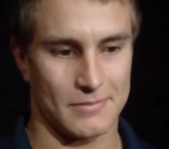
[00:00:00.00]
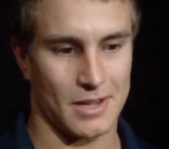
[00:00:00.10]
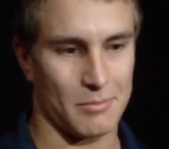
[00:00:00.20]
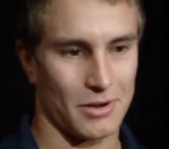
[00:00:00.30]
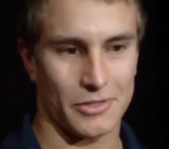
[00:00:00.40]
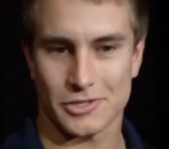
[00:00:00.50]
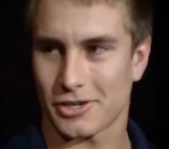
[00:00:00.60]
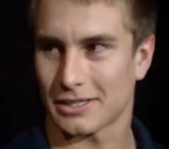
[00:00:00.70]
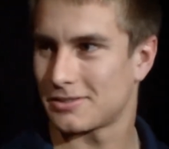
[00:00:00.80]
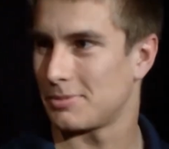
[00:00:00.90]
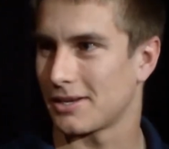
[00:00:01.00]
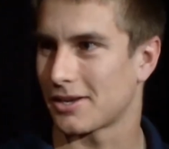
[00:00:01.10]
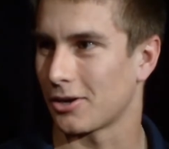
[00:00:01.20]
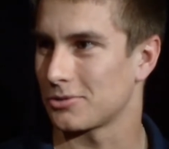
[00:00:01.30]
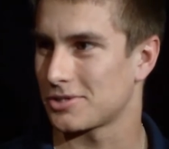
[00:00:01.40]
I'm on the track to be a
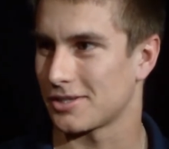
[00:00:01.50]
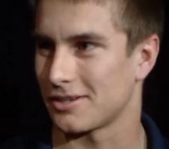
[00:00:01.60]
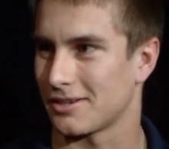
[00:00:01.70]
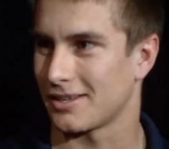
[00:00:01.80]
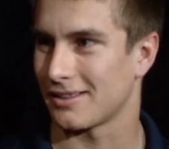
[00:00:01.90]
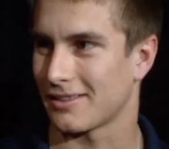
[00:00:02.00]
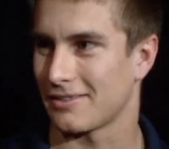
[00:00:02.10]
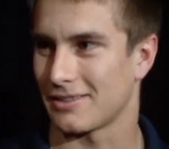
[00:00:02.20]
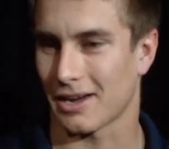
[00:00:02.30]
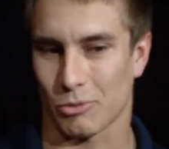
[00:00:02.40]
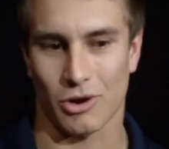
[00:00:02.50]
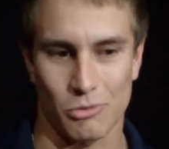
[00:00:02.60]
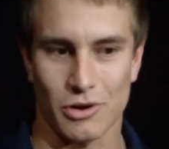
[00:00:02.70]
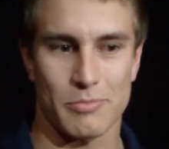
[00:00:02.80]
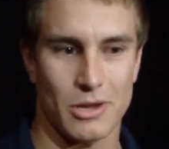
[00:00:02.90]
coach, and, and I, w I
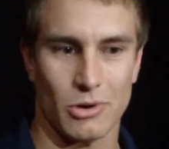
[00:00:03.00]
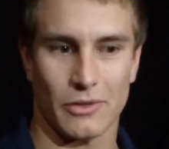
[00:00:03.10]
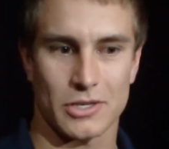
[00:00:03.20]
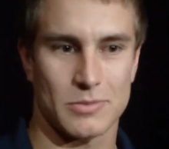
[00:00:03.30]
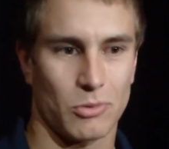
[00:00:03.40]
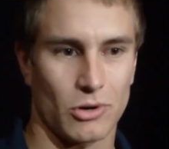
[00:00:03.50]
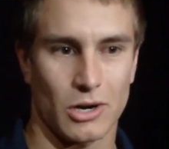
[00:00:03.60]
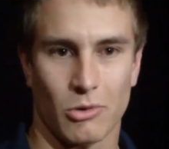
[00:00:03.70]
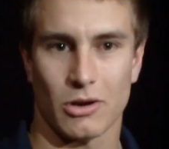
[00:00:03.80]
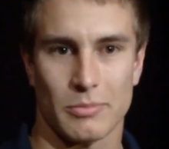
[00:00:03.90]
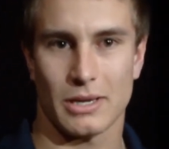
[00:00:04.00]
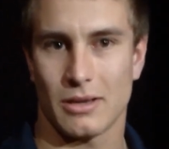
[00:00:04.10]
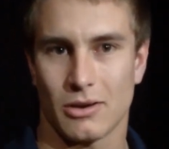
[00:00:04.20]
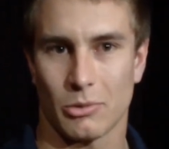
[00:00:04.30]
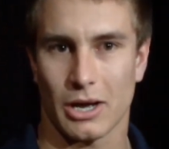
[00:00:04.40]
want to be around the sport, and I want to
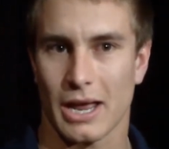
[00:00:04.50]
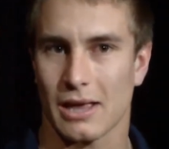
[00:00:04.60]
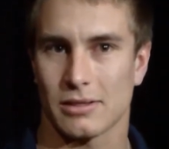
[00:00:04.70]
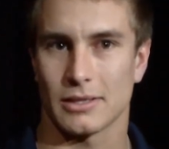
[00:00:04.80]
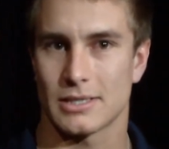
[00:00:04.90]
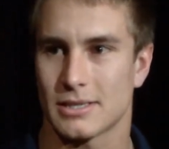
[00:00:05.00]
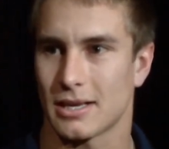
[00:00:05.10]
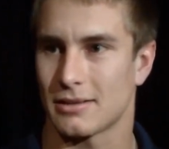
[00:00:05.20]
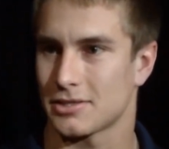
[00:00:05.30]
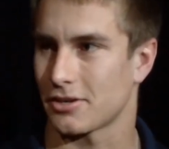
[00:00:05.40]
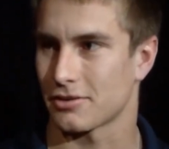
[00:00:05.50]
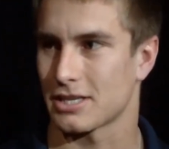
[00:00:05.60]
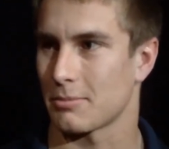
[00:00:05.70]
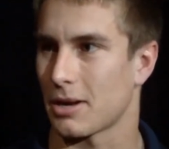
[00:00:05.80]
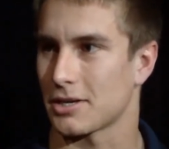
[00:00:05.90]
be around athletes that share the
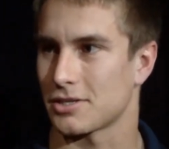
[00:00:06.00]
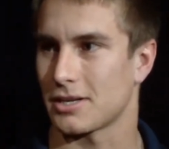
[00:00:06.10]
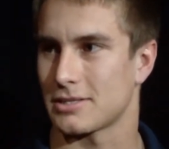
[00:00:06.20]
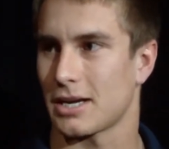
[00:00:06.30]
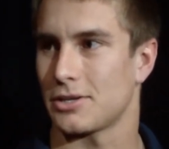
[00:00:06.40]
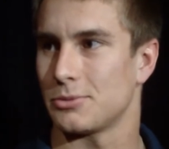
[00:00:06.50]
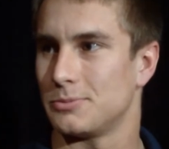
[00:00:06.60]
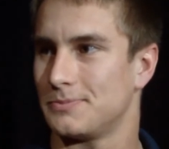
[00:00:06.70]
same passion as I do.